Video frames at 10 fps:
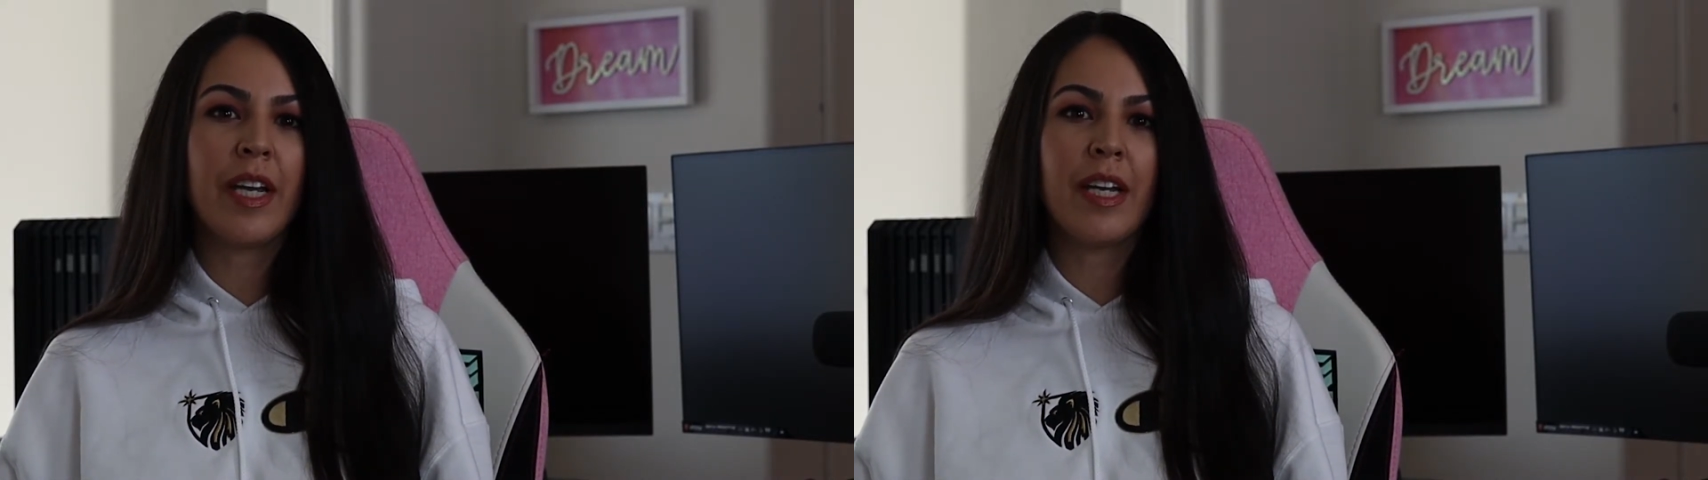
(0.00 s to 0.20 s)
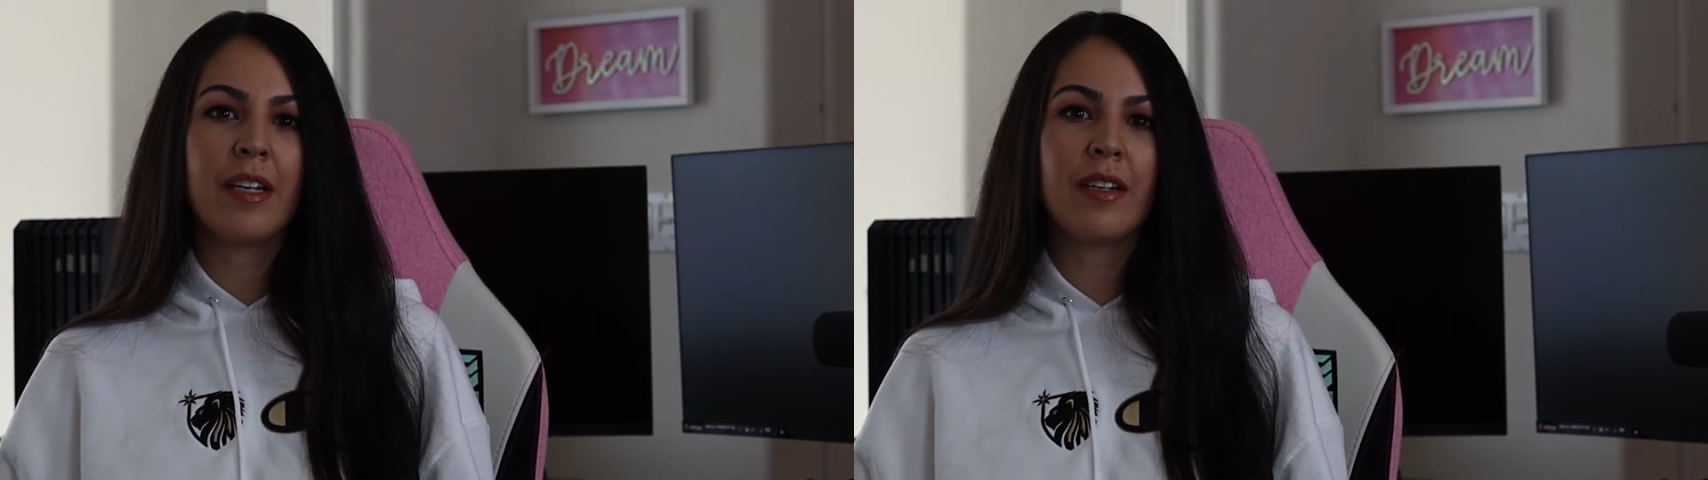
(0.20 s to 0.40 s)

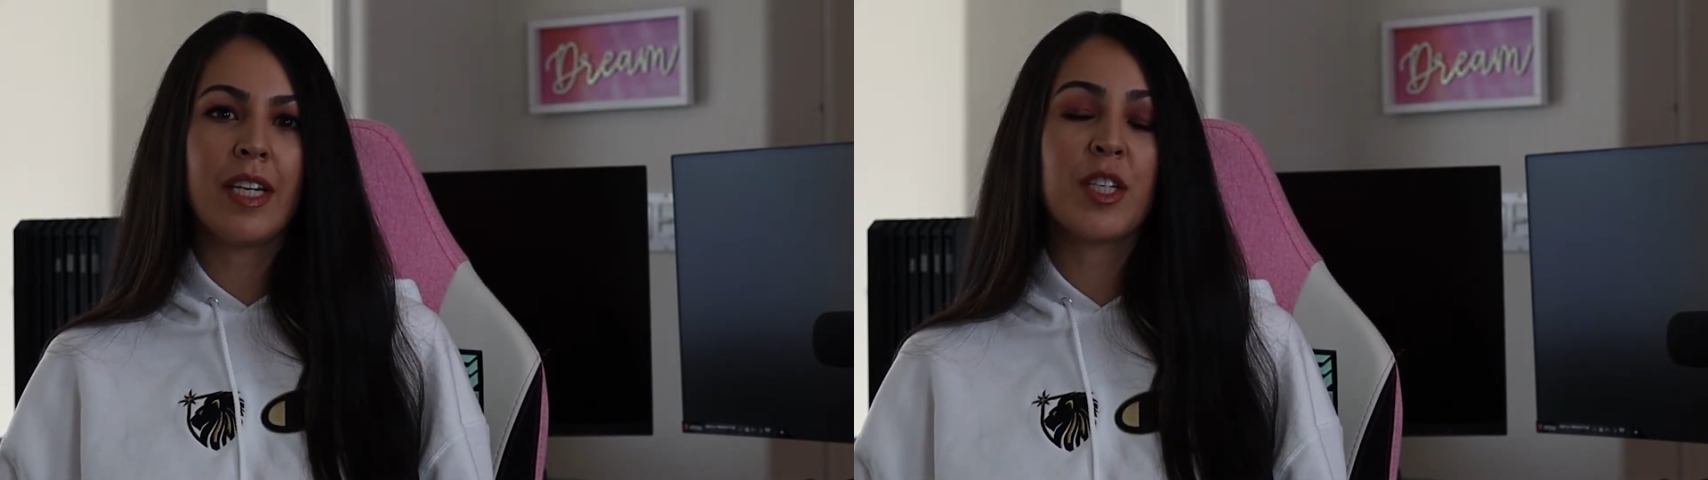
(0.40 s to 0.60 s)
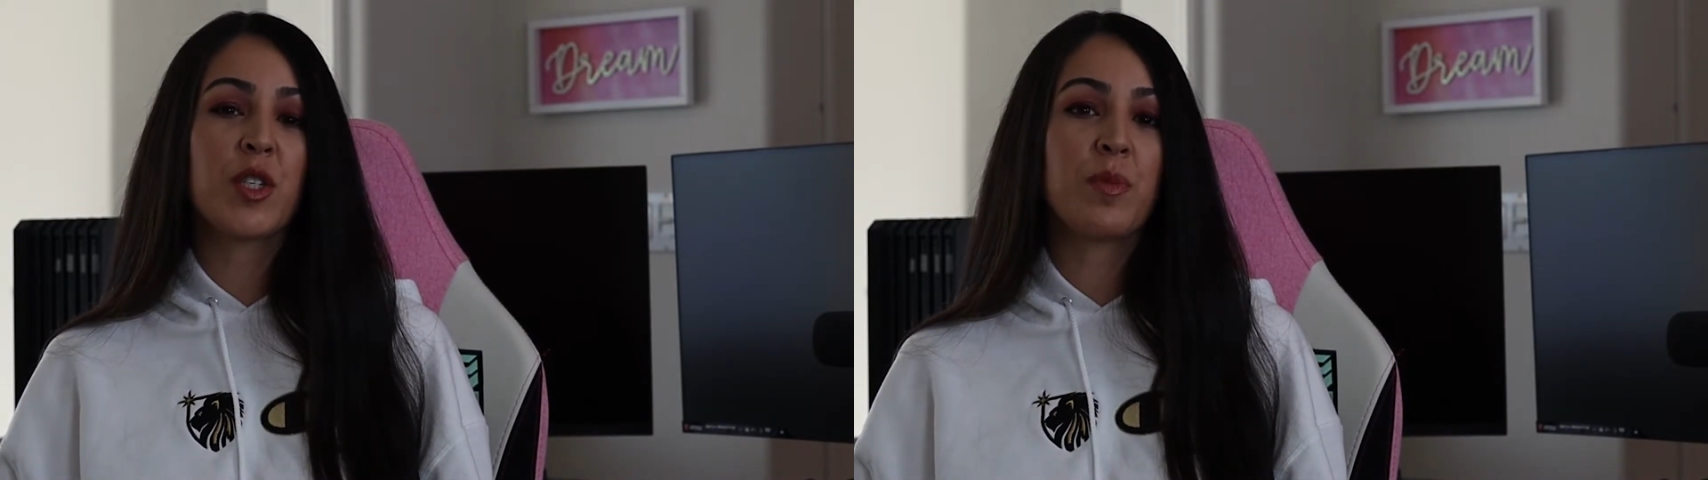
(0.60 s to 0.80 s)
and
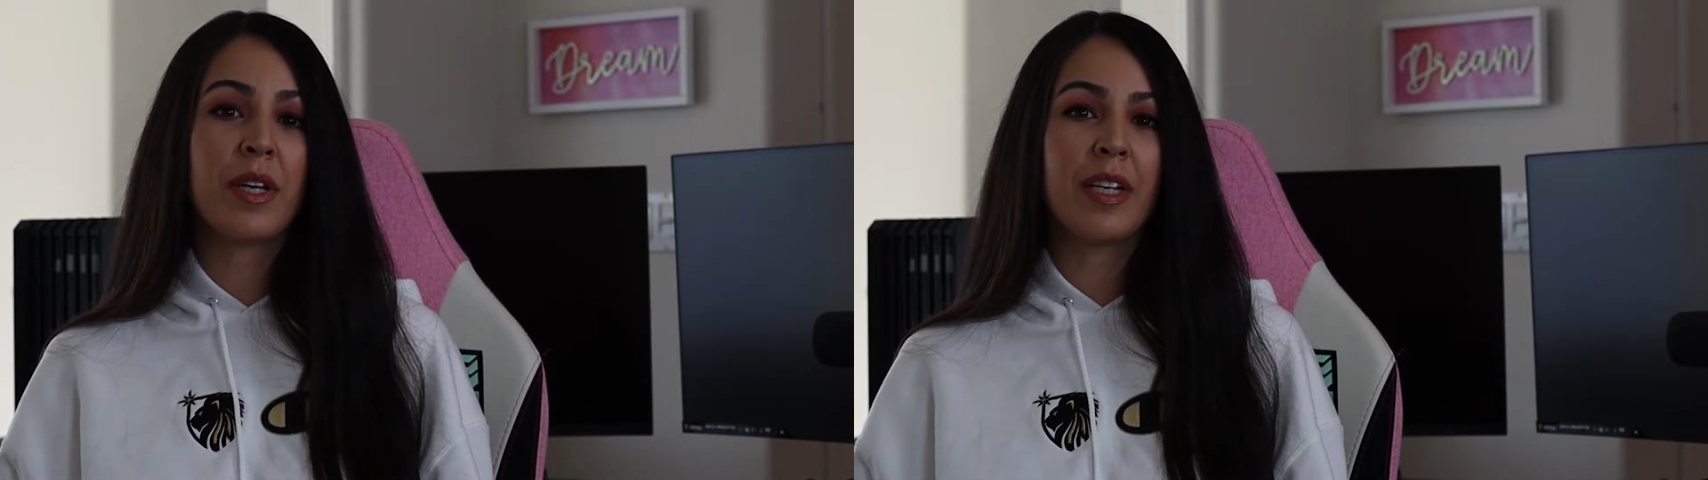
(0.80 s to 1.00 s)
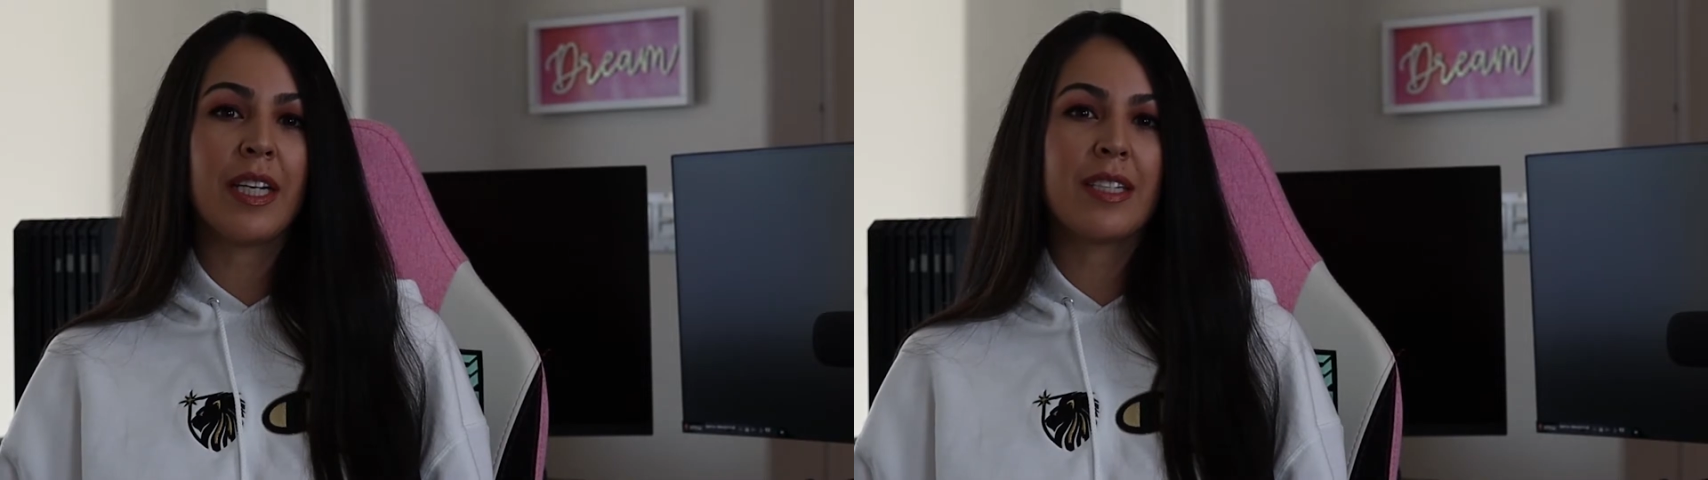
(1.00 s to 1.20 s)

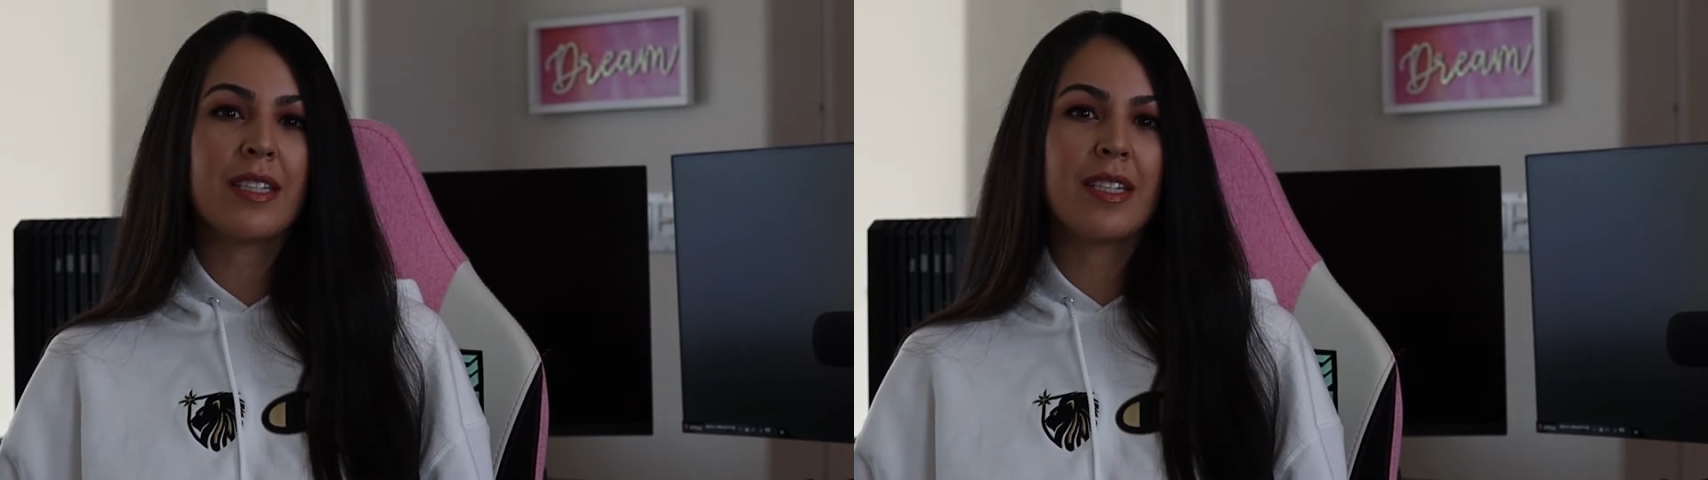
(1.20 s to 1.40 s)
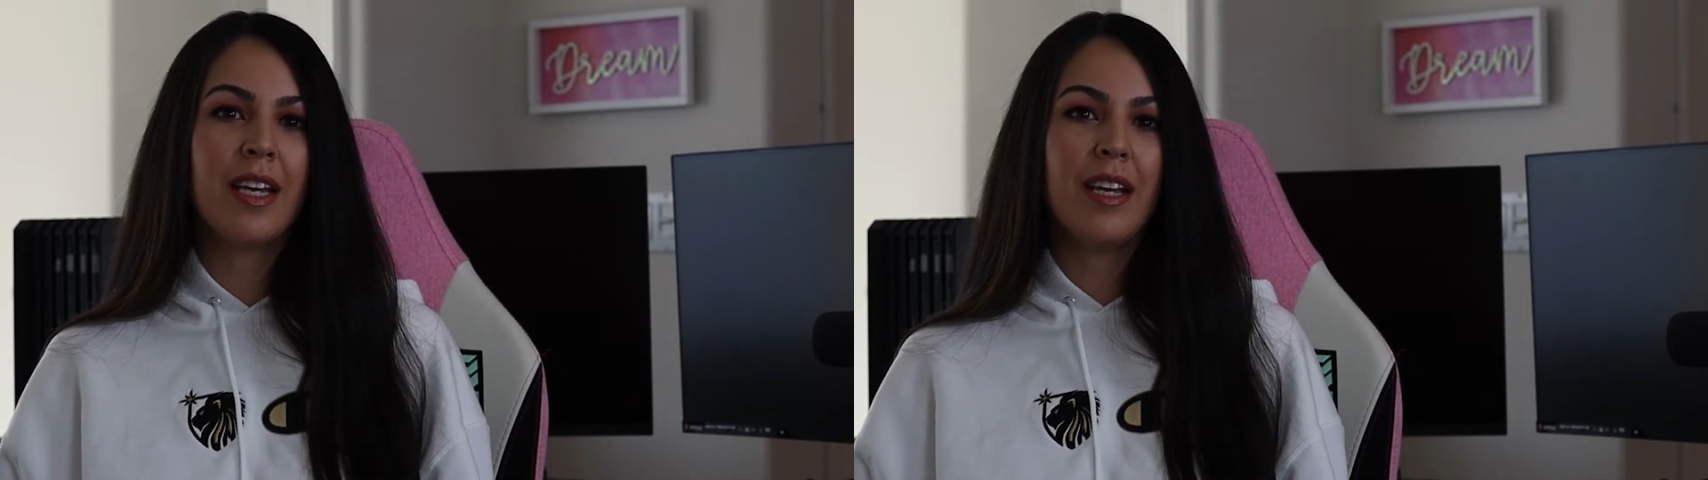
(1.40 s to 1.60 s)

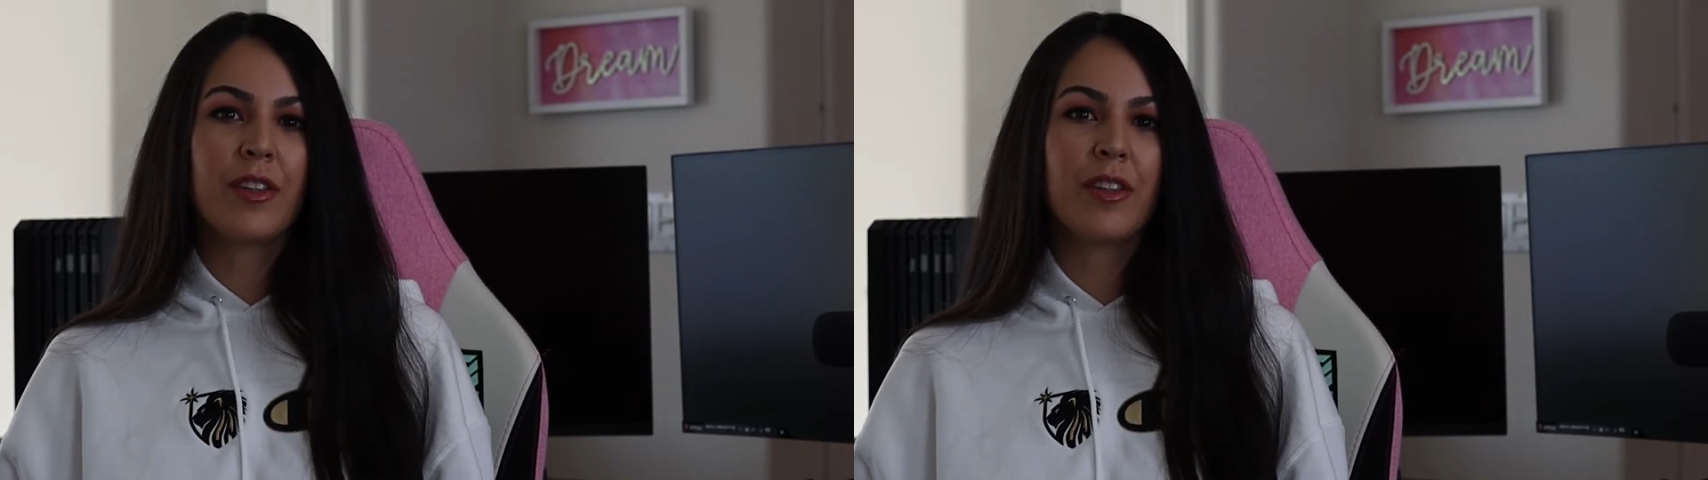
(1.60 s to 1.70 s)
experienced.